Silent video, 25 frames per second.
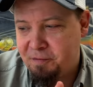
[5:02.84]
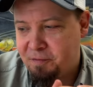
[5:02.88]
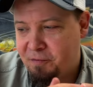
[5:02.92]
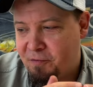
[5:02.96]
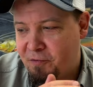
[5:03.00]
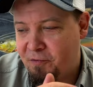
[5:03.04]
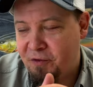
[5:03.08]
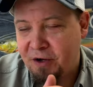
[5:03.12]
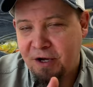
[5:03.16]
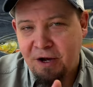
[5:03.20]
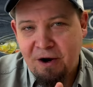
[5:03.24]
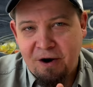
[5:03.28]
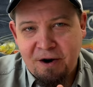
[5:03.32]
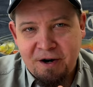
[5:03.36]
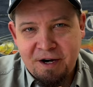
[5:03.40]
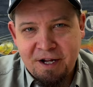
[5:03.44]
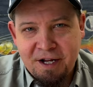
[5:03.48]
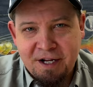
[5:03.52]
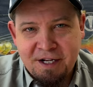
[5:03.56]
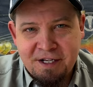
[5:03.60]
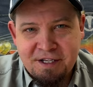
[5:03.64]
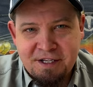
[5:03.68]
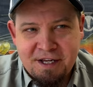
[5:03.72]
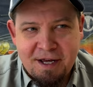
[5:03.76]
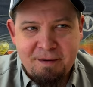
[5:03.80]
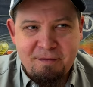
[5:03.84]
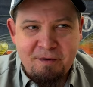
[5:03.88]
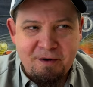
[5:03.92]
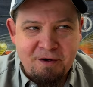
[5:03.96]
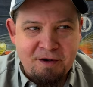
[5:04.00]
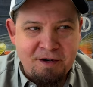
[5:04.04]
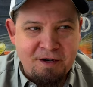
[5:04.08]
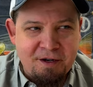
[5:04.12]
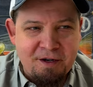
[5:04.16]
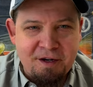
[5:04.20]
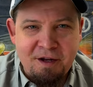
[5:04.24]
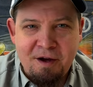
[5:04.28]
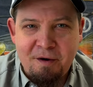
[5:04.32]
regarding
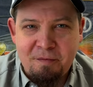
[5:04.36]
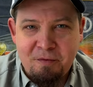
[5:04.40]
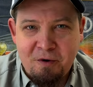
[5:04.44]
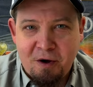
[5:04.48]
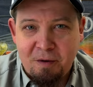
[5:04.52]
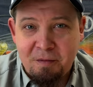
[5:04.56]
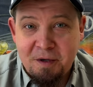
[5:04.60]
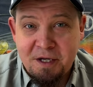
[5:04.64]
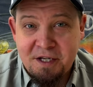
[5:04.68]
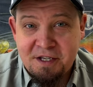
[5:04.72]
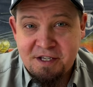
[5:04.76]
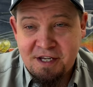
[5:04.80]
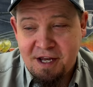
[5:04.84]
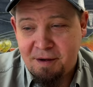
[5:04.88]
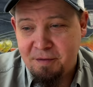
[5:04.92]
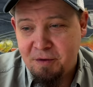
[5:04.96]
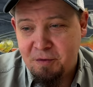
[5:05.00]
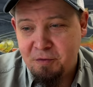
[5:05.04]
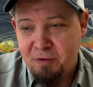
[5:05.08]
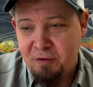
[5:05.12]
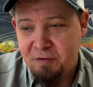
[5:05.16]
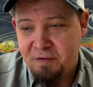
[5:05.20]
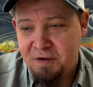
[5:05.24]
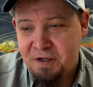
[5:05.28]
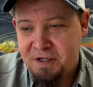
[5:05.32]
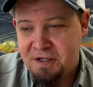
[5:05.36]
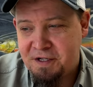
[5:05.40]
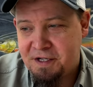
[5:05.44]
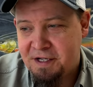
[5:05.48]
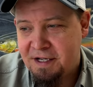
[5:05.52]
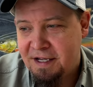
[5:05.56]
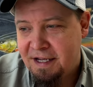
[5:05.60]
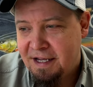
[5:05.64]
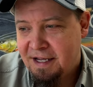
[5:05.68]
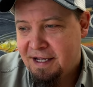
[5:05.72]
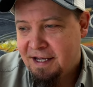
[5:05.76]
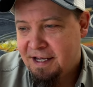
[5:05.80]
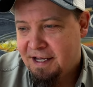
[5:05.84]
salmon, upcoming salmon movies.
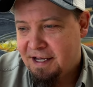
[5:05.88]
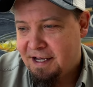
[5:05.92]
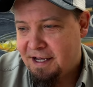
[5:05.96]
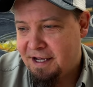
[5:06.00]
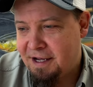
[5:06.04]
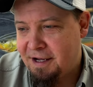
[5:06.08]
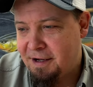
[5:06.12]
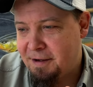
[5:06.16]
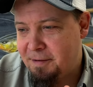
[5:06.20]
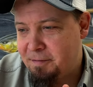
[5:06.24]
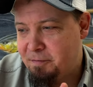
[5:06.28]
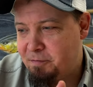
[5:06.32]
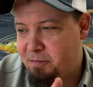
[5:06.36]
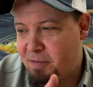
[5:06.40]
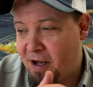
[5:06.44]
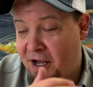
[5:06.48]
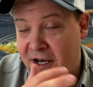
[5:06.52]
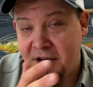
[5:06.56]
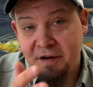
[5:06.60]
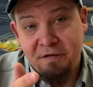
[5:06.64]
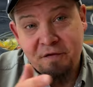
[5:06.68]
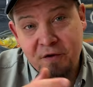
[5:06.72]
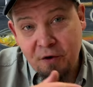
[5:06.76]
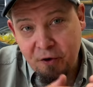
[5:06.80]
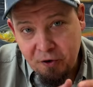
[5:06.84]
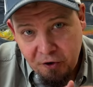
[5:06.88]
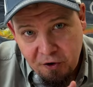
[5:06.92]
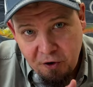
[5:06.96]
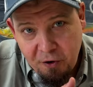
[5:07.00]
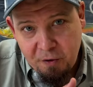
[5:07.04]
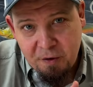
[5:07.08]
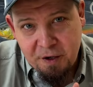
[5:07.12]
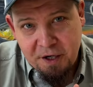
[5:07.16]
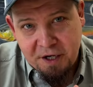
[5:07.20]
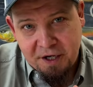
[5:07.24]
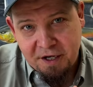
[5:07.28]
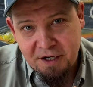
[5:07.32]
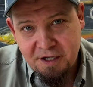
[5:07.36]
And if you're
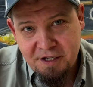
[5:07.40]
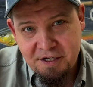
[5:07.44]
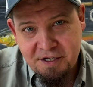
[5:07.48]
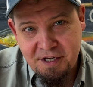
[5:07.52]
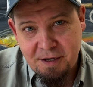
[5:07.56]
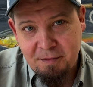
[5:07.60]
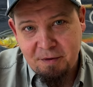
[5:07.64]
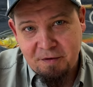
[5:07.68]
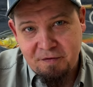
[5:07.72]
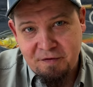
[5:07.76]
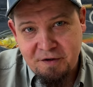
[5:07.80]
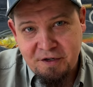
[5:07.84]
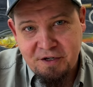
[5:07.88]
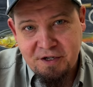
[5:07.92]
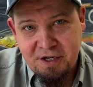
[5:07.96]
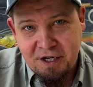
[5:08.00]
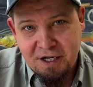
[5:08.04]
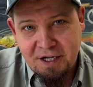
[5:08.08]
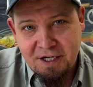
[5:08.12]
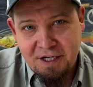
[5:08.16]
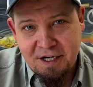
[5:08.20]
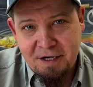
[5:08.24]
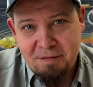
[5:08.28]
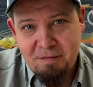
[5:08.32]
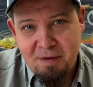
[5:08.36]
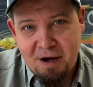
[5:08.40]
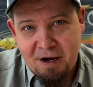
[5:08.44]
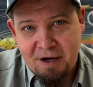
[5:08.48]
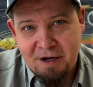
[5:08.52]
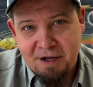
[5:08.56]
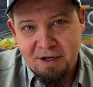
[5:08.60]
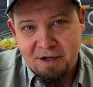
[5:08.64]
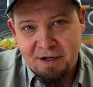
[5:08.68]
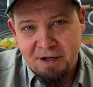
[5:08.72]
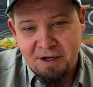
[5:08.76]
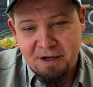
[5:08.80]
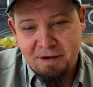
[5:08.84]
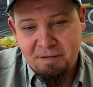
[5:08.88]
going salmon fishing in Denmark
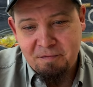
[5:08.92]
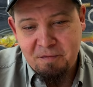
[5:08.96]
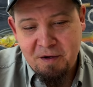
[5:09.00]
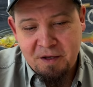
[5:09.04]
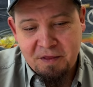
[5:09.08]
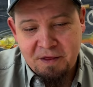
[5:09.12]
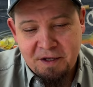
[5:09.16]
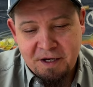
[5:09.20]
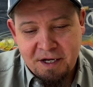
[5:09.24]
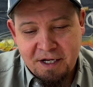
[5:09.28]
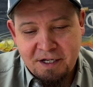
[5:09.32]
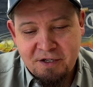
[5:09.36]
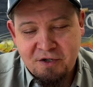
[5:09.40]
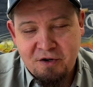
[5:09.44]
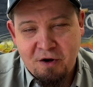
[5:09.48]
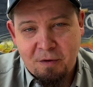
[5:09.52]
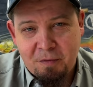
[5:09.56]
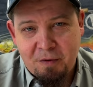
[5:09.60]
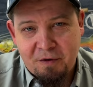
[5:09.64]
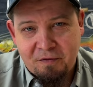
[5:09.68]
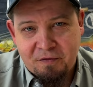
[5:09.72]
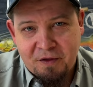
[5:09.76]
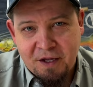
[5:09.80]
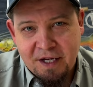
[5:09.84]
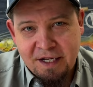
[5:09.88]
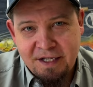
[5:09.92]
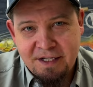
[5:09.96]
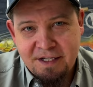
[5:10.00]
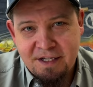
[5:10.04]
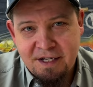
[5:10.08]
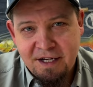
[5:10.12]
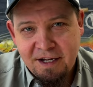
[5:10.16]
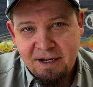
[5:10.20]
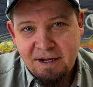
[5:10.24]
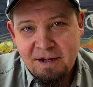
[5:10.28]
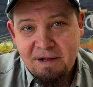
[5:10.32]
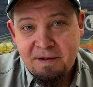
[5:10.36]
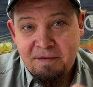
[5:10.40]
in the next couple of days,
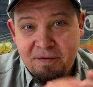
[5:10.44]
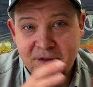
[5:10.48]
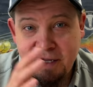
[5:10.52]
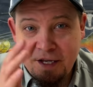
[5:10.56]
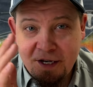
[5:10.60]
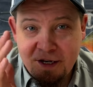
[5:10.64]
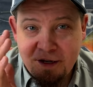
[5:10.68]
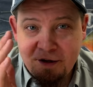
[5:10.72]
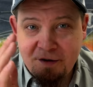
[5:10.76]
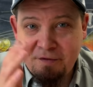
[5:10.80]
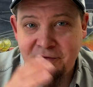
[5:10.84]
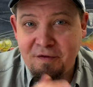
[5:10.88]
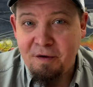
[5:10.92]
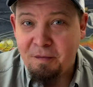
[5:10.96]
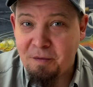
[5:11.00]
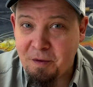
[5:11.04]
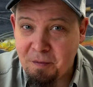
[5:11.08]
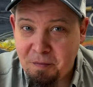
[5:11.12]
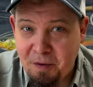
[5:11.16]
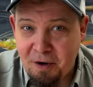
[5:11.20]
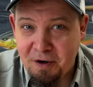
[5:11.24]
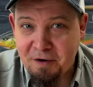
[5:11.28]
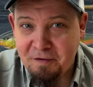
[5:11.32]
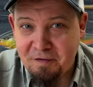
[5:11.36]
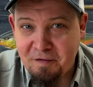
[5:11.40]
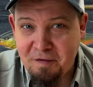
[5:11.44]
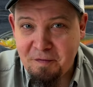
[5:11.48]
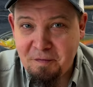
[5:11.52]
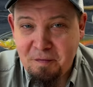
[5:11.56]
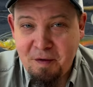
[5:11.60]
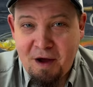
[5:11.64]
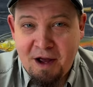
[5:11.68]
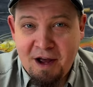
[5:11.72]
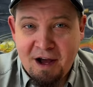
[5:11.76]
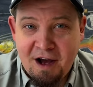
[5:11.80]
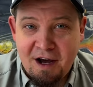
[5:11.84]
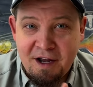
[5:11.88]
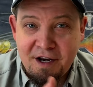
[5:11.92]
then from the bottom of
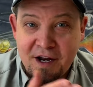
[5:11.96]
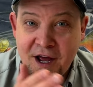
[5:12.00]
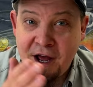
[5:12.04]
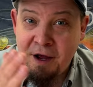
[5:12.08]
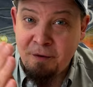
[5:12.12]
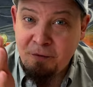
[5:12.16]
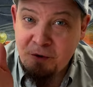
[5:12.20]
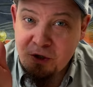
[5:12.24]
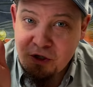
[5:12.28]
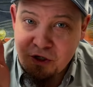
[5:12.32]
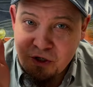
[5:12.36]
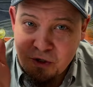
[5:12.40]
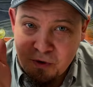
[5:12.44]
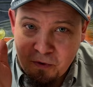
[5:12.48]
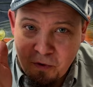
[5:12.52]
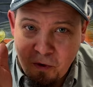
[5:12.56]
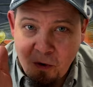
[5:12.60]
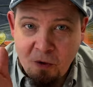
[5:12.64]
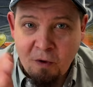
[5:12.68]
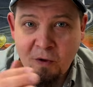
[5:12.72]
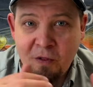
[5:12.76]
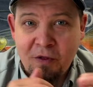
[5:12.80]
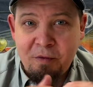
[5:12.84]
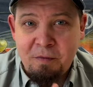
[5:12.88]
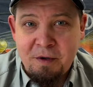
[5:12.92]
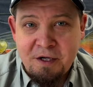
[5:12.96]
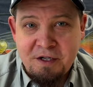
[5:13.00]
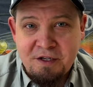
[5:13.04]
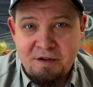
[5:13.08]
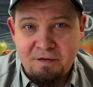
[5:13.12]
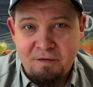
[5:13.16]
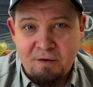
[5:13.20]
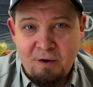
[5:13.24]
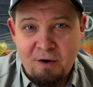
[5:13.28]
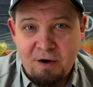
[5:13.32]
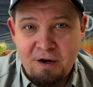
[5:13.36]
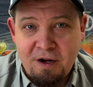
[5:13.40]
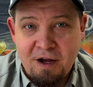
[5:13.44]
my heart, I wish you all the best
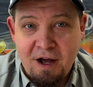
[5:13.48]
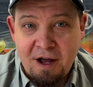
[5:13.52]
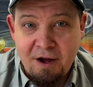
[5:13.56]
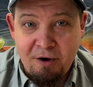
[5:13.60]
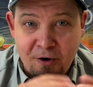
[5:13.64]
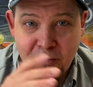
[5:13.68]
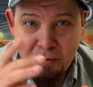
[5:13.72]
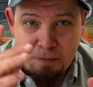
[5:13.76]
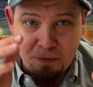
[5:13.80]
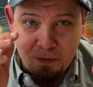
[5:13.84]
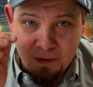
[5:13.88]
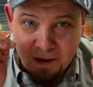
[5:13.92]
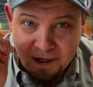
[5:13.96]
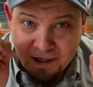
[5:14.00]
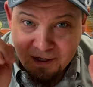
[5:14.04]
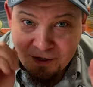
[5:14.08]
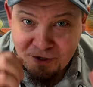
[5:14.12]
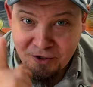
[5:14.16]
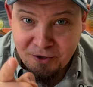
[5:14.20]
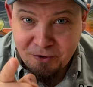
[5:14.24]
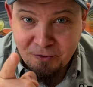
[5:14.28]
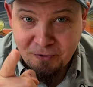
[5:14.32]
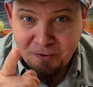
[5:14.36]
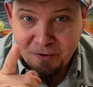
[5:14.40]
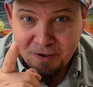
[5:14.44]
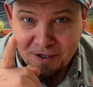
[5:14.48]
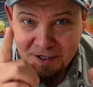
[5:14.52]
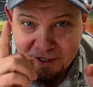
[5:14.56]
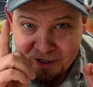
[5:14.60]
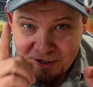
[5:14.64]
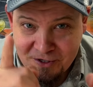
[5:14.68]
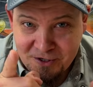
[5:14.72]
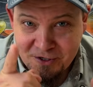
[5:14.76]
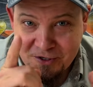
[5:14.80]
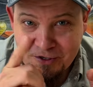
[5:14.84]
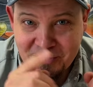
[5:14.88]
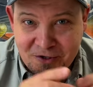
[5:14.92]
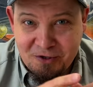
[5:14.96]
of luck. I hope that you,
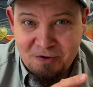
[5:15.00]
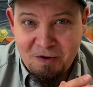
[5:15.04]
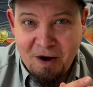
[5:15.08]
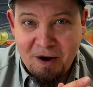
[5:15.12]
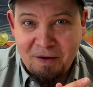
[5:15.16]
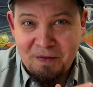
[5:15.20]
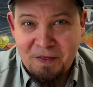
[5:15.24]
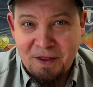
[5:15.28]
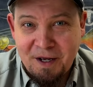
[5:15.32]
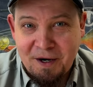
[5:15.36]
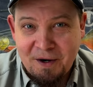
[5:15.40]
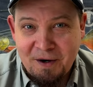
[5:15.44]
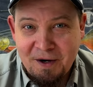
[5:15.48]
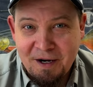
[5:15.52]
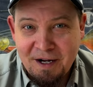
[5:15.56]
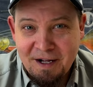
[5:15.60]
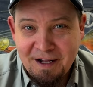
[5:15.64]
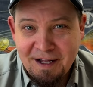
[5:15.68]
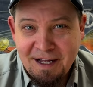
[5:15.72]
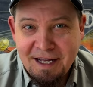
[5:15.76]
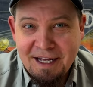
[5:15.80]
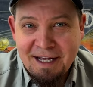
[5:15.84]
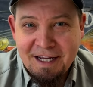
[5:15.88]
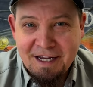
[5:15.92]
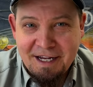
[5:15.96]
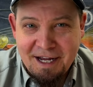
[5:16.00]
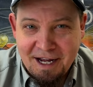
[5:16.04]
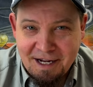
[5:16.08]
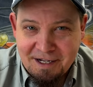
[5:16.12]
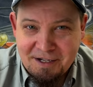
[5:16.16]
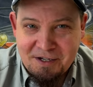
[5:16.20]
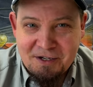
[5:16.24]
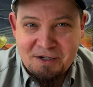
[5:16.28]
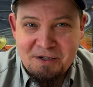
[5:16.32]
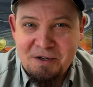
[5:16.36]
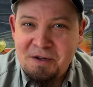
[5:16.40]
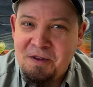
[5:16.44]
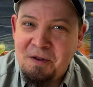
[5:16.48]
just you out there,
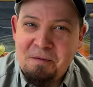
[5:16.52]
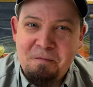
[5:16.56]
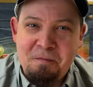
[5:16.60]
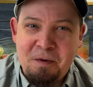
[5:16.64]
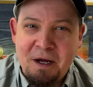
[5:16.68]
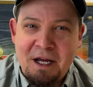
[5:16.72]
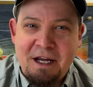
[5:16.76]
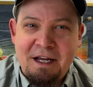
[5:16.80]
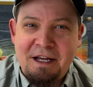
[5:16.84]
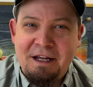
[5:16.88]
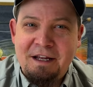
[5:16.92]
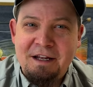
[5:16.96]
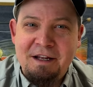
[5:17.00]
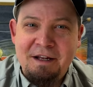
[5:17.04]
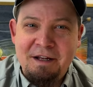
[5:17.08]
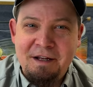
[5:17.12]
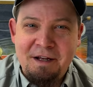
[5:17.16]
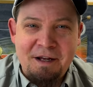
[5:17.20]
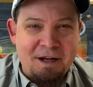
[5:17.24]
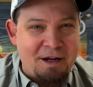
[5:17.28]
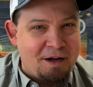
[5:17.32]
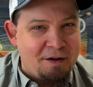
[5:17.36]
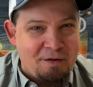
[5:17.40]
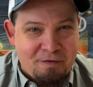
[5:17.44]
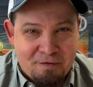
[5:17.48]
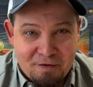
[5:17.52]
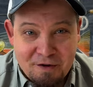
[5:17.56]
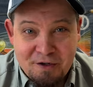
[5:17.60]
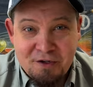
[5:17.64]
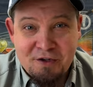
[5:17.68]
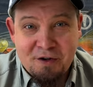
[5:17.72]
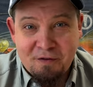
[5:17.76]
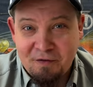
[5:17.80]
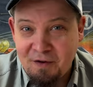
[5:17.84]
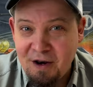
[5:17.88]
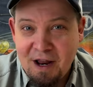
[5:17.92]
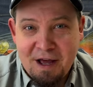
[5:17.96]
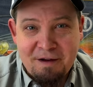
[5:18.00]
catch the big fish
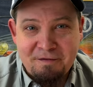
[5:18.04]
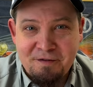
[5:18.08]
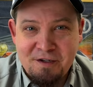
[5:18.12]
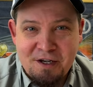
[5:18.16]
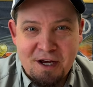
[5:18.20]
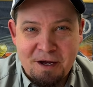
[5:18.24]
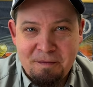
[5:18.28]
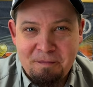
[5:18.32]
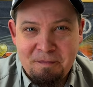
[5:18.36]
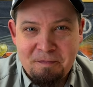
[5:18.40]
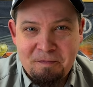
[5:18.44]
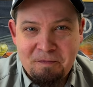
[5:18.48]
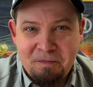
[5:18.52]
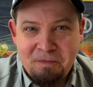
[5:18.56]
of a lifetime.